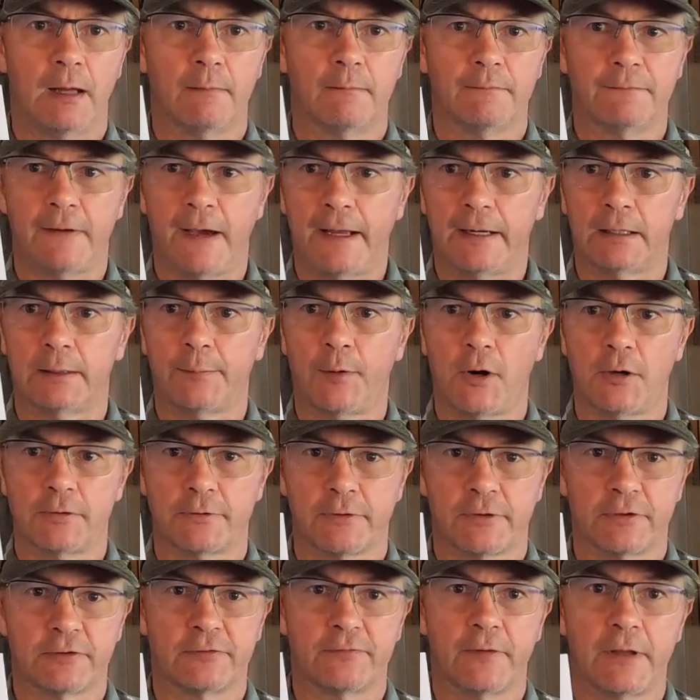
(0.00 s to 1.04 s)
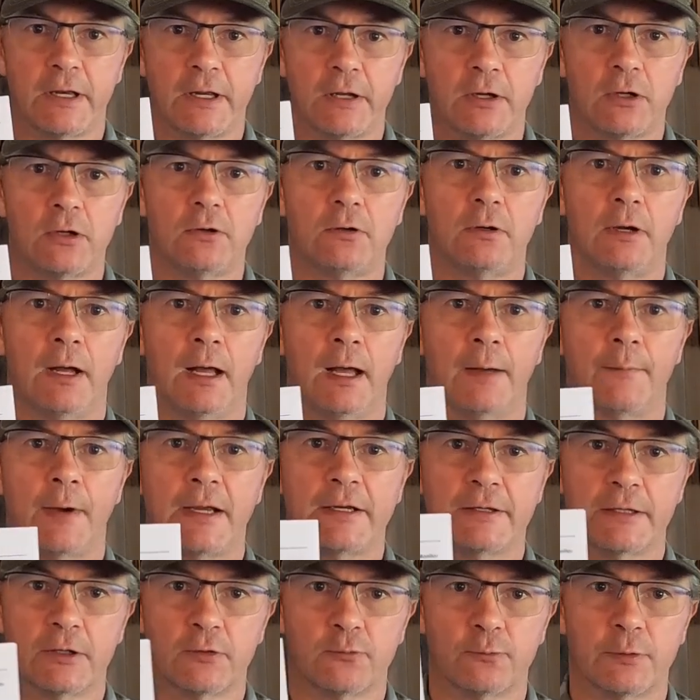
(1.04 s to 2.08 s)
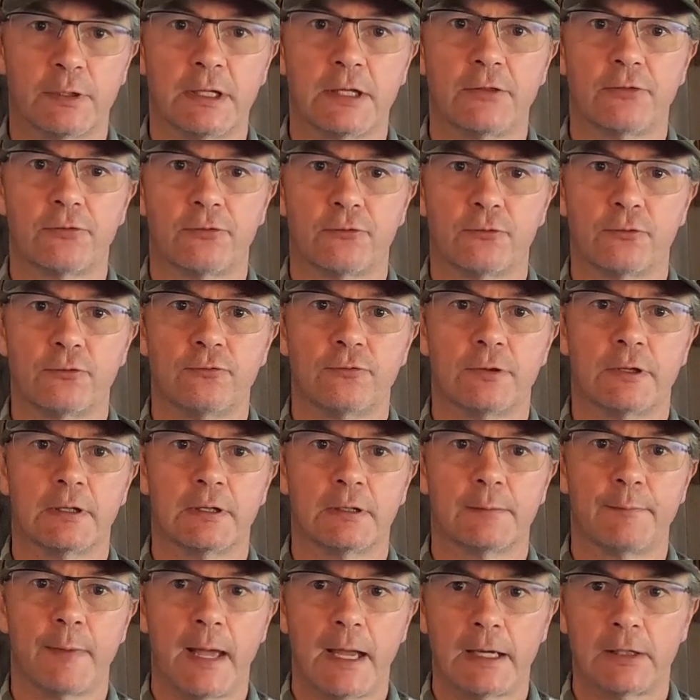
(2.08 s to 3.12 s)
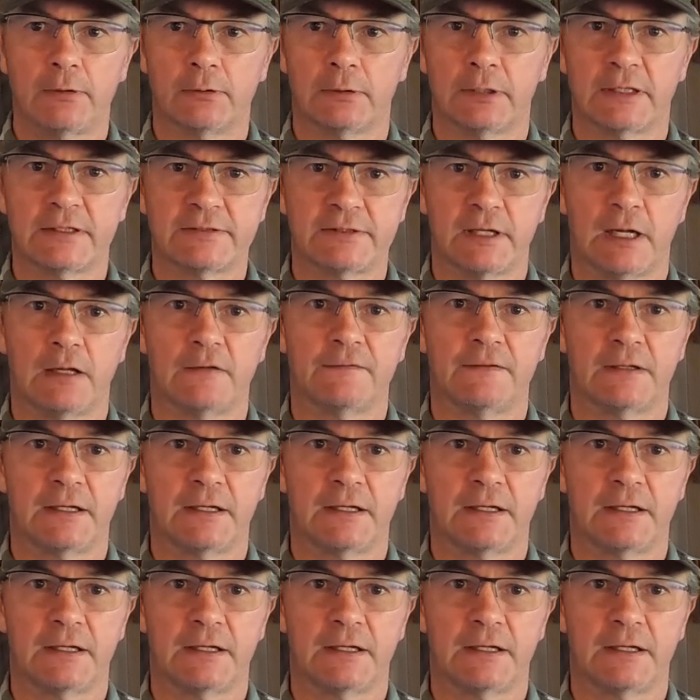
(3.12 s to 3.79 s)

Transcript: final part of this video, I did read through the manual itself,